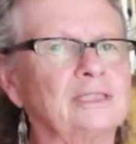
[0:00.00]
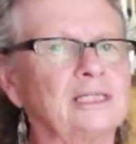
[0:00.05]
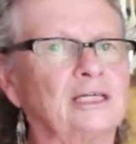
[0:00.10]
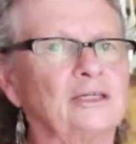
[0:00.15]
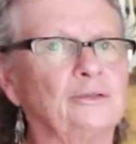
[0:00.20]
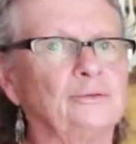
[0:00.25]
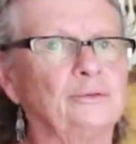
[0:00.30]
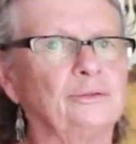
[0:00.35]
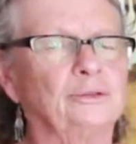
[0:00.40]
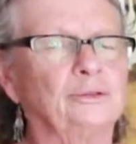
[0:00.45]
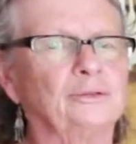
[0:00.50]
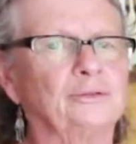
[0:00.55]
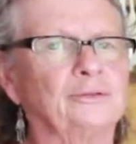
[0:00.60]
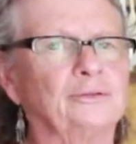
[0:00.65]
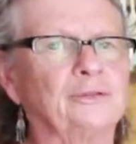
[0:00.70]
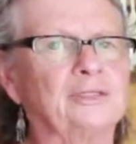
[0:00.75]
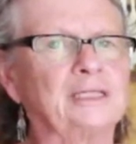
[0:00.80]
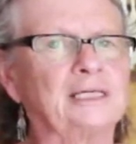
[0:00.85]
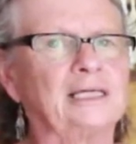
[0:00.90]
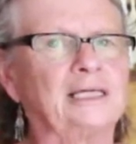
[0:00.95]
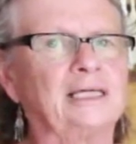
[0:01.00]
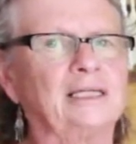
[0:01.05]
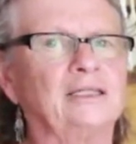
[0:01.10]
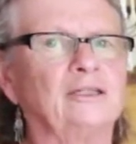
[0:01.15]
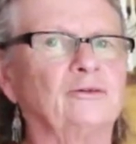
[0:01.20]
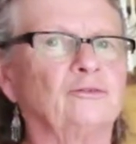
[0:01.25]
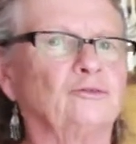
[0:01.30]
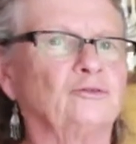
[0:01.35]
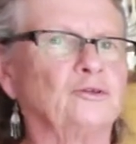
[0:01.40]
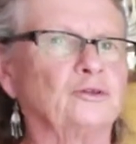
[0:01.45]
that you learned in
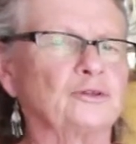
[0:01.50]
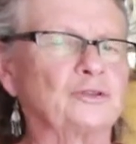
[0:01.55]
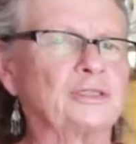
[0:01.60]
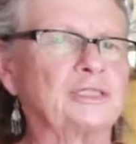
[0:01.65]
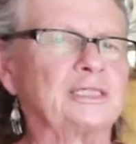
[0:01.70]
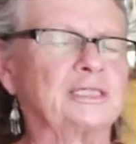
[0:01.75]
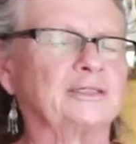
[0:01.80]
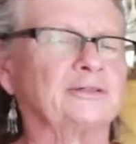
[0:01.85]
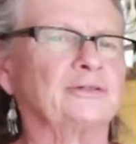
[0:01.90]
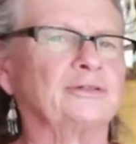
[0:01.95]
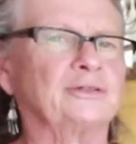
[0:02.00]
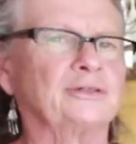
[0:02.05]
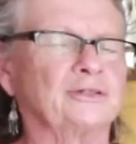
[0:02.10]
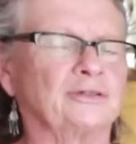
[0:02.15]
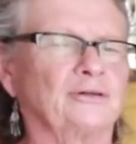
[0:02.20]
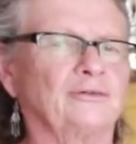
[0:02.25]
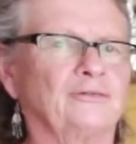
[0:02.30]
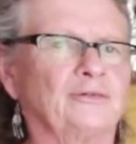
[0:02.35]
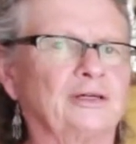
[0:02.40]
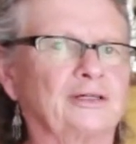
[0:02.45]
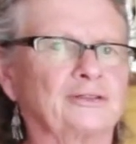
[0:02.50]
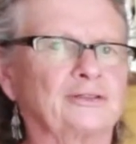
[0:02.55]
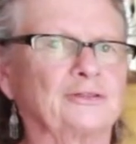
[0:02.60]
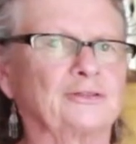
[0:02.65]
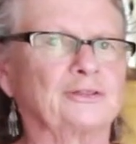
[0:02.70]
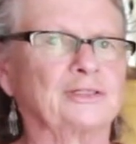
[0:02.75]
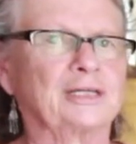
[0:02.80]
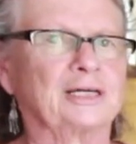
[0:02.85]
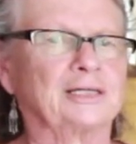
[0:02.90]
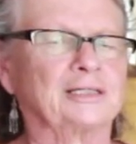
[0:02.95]
the first series of
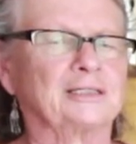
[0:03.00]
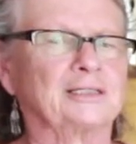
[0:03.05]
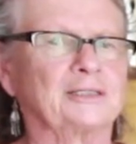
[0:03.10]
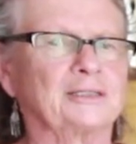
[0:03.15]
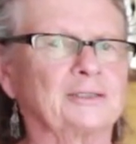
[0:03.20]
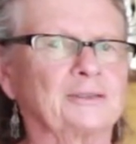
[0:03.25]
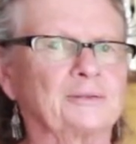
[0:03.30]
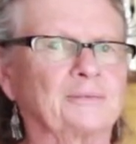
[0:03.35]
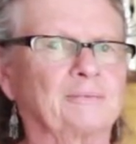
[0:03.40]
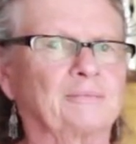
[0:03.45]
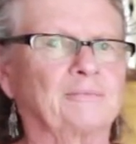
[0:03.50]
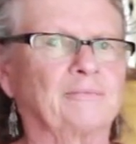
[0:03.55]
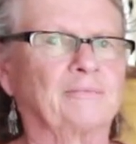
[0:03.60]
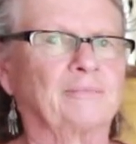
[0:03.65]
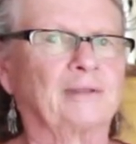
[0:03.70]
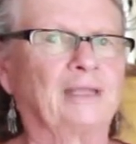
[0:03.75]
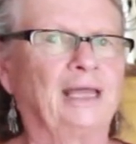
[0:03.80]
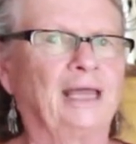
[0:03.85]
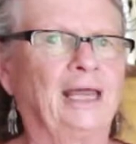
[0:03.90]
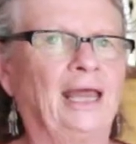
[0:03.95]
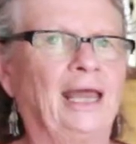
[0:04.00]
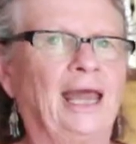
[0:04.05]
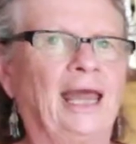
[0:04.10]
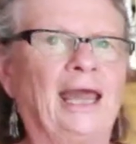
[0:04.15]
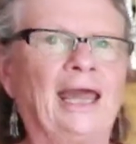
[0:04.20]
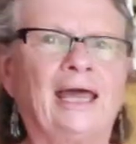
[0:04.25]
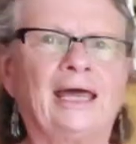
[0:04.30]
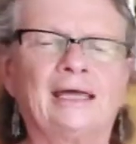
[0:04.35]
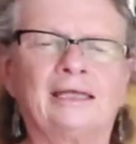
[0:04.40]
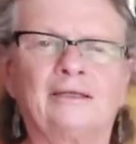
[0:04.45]
exercises.
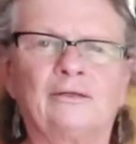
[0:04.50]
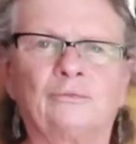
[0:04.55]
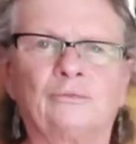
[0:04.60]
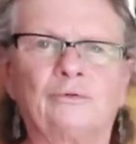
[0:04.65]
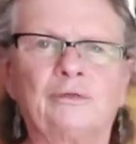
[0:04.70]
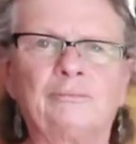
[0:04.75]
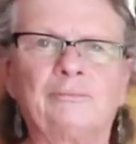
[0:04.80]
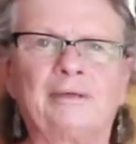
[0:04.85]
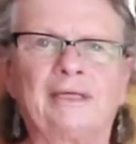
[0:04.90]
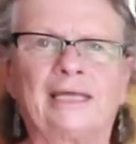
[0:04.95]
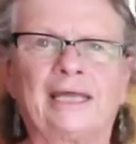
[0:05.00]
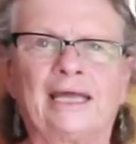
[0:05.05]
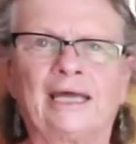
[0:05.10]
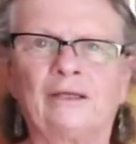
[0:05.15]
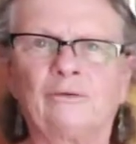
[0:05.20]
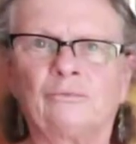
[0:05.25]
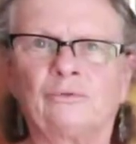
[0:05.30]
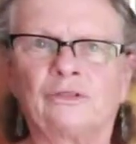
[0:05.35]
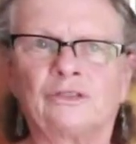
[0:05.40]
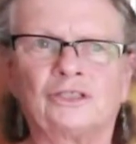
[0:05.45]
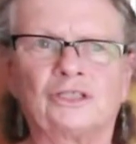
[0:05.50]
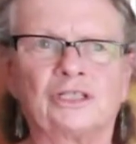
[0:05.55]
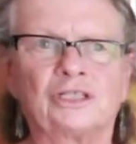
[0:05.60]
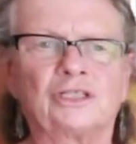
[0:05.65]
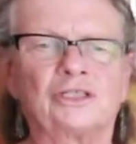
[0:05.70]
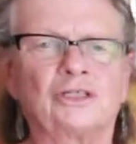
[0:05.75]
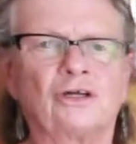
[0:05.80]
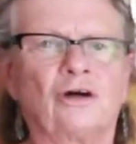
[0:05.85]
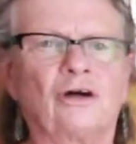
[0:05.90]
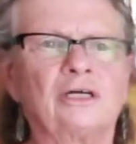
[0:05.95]
And we began with
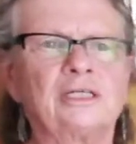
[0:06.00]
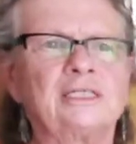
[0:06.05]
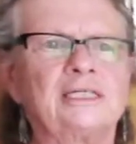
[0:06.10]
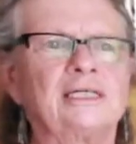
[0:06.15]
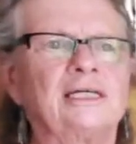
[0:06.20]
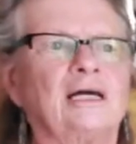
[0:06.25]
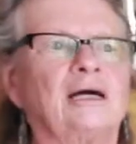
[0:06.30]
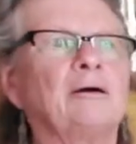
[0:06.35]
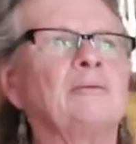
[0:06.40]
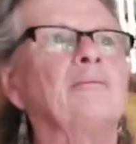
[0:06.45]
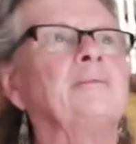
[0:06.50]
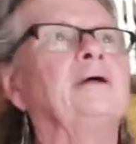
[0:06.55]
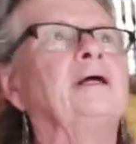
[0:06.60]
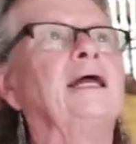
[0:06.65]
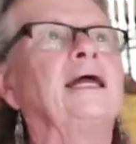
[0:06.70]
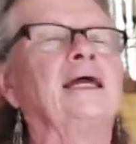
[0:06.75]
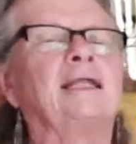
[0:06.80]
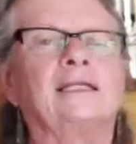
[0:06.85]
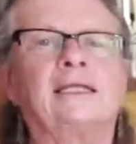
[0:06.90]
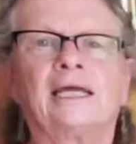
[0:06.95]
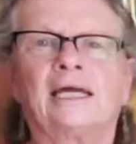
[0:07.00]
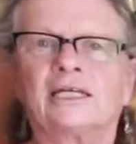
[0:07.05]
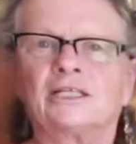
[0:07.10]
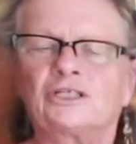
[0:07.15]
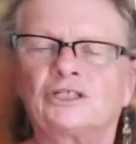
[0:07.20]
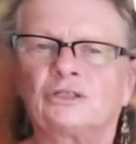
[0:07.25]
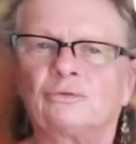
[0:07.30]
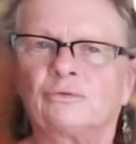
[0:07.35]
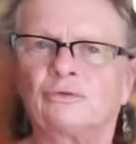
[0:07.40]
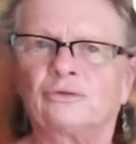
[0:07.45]
just tossing up and
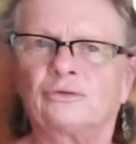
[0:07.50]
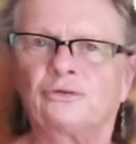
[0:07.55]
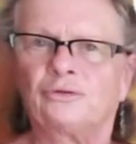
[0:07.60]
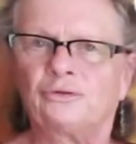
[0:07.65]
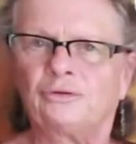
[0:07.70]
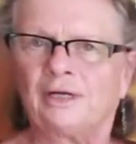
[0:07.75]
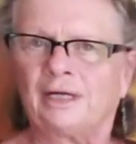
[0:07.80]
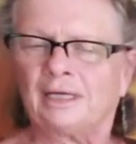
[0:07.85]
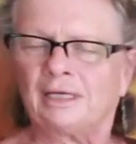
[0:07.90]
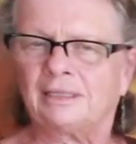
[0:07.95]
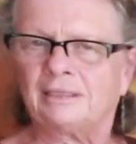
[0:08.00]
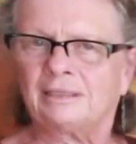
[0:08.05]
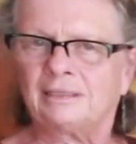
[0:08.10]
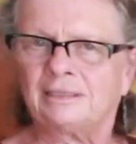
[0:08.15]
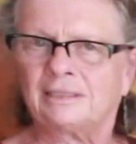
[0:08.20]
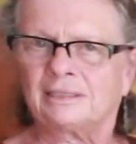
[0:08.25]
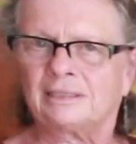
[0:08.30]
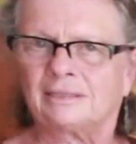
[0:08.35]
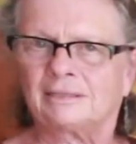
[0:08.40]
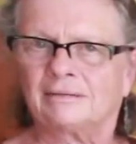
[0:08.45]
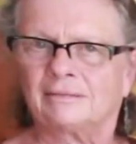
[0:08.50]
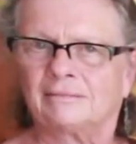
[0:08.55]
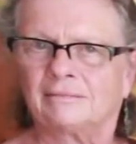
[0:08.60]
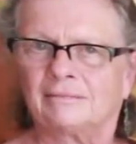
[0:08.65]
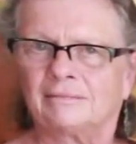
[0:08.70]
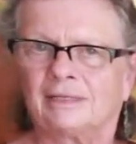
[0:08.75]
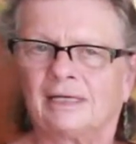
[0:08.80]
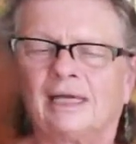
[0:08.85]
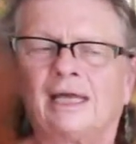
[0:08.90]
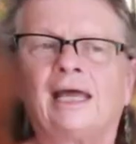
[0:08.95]
catching with two hands.
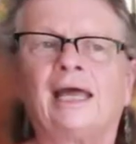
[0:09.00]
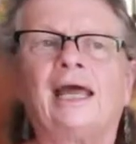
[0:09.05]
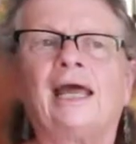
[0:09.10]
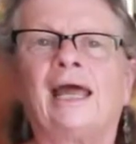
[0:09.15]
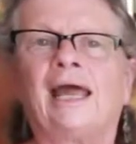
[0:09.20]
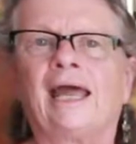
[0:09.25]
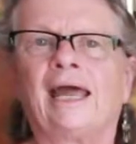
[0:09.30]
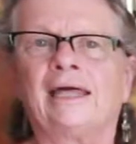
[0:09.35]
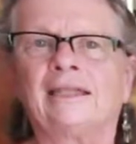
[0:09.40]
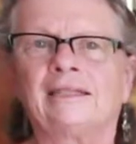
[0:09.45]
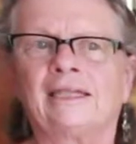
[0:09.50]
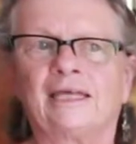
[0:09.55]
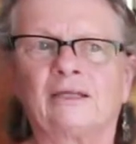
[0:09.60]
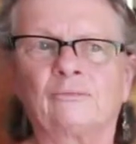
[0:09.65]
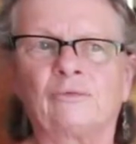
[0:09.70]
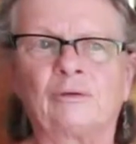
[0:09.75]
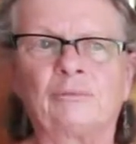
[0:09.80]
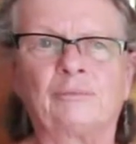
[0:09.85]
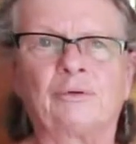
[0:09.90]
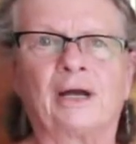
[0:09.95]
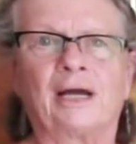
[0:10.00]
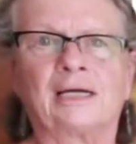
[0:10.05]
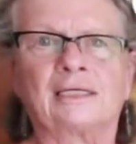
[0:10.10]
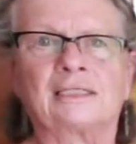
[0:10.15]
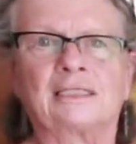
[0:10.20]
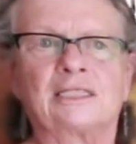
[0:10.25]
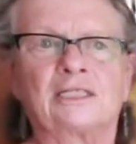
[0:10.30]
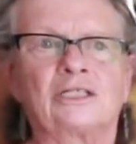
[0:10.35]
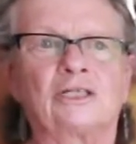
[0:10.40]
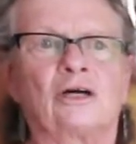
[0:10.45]
And then we
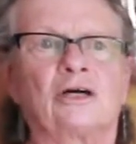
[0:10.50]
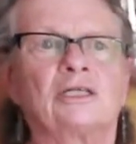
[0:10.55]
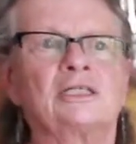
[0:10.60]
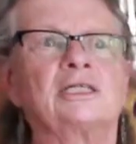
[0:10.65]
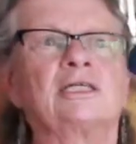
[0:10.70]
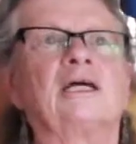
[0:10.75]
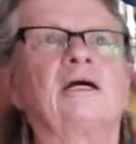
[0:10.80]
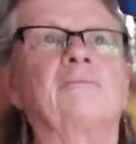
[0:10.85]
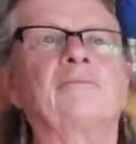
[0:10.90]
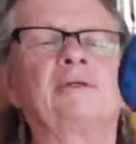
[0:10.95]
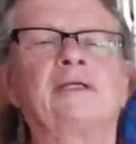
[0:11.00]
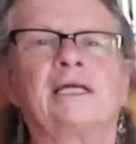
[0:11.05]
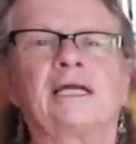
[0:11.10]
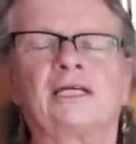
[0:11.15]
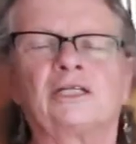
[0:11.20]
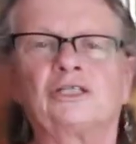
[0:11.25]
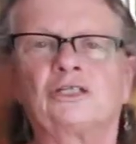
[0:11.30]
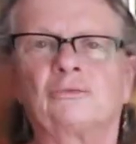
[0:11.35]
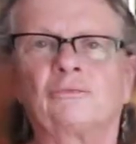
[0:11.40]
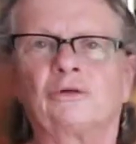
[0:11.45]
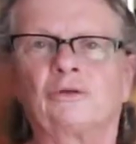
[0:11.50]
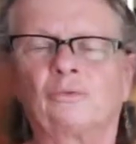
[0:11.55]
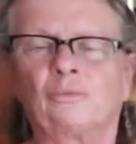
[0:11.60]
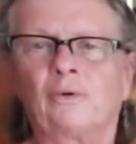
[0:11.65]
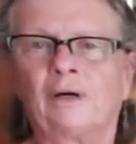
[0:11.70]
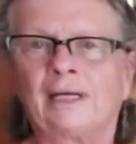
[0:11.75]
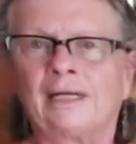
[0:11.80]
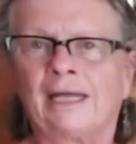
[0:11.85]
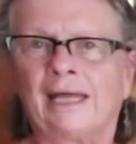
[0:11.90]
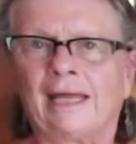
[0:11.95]
practiced tossing up and catching with
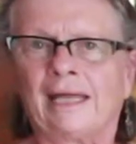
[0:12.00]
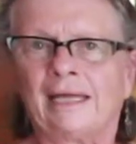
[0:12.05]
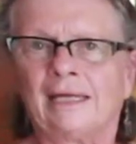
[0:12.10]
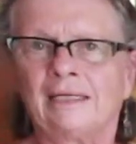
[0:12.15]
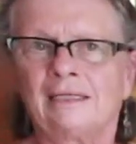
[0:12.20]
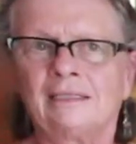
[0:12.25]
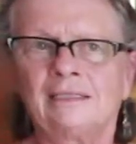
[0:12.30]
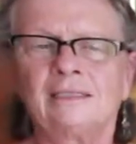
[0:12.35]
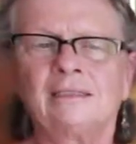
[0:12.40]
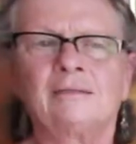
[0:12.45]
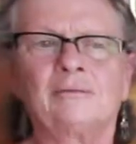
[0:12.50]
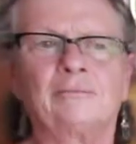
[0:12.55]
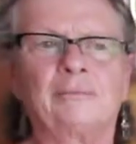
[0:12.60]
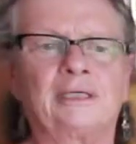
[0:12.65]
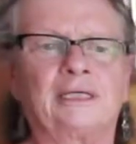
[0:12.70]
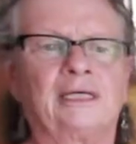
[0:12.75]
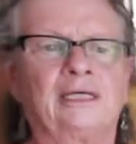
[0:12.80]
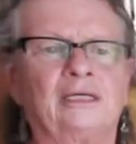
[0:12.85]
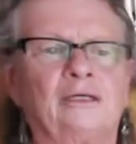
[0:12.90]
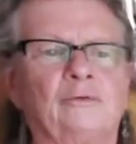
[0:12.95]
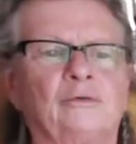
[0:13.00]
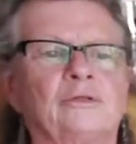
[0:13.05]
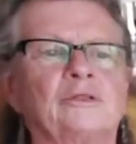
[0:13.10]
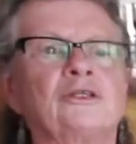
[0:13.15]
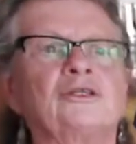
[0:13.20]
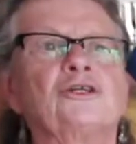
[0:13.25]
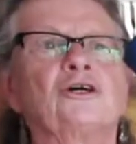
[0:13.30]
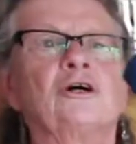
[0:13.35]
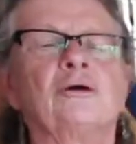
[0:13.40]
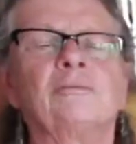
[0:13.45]
one hand, beginning with
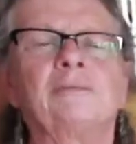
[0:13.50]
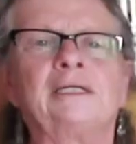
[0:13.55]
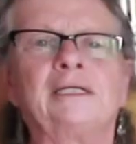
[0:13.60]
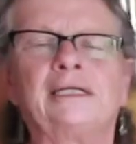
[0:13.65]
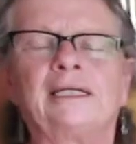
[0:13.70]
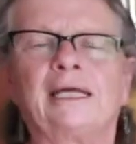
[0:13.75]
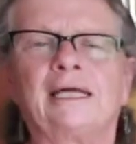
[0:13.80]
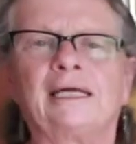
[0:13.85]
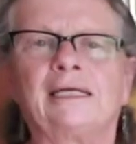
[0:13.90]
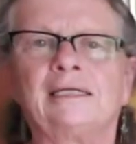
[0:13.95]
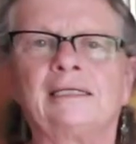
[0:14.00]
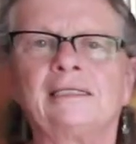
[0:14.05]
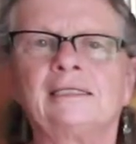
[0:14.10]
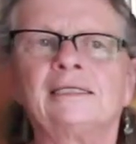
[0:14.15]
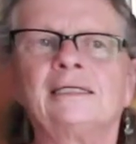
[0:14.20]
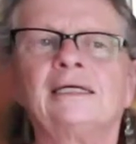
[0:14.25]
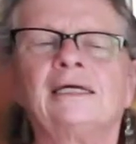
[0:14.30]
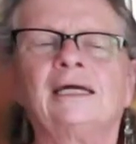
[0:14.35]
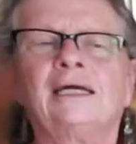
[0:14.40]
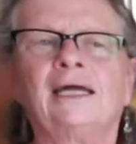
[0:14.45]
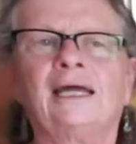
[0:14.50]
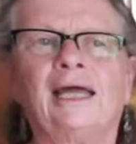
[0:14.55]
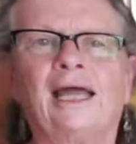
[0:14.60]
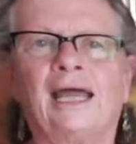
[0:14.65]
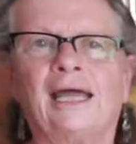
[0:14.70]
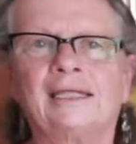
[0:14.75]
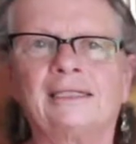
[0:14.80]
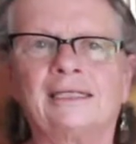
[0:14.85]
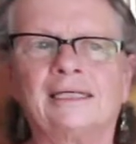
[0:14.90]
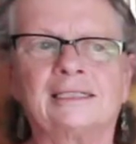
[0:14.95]
the dominant hand,
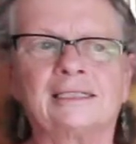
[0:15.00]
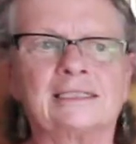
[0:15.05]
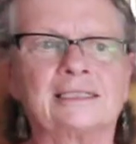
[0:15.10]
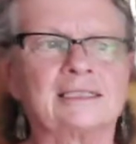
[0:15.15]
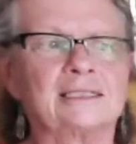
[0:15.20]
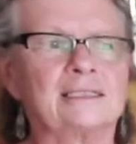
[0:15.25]
and then